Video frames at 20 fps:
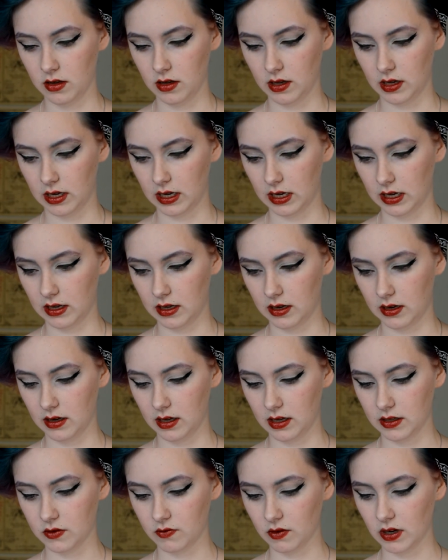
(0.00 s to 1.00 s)
and
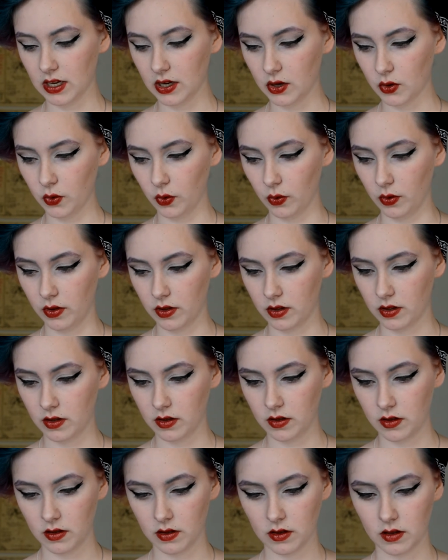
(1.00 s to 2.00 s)
it's really cool.
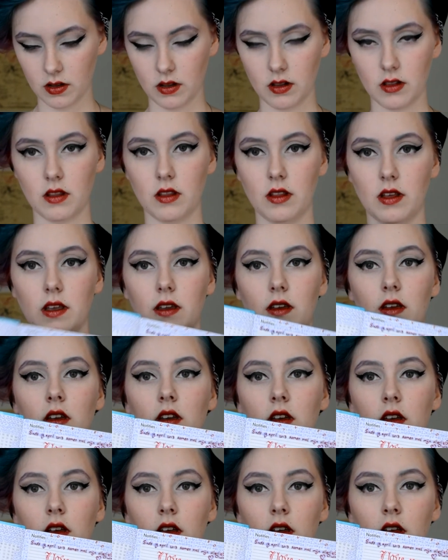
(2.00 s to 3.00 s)
Like
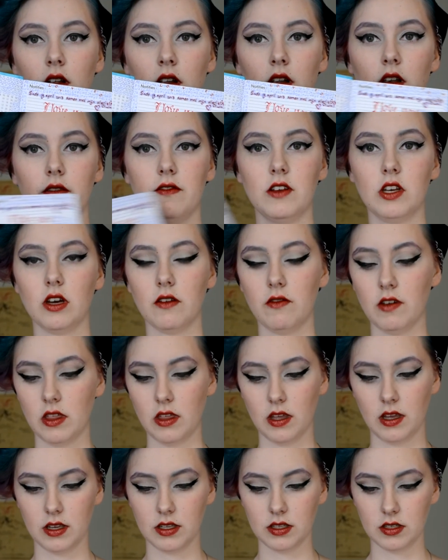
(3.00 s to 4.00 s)
lovey-dovey
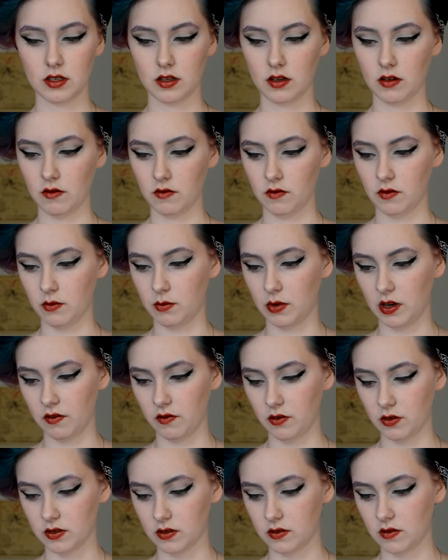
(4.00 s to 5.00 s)
things from my
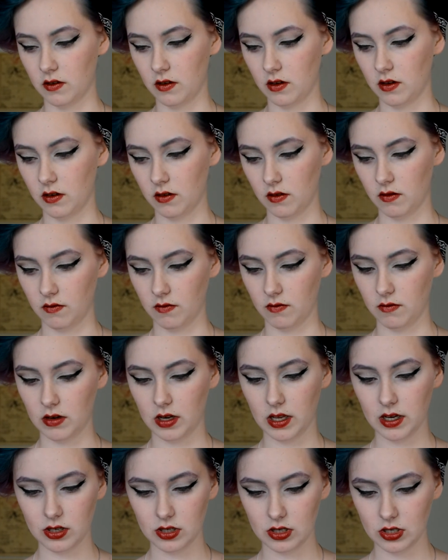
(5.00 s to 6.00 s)
first
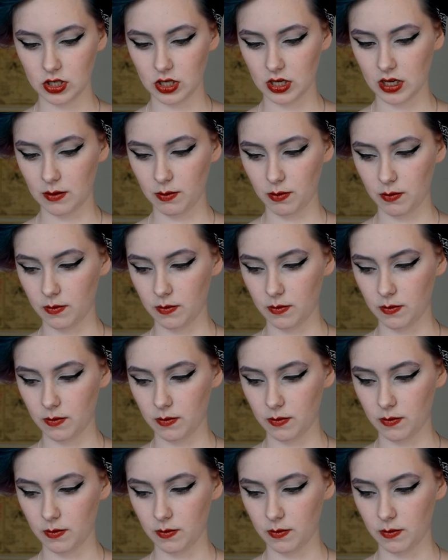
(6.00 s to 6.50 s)
relationship.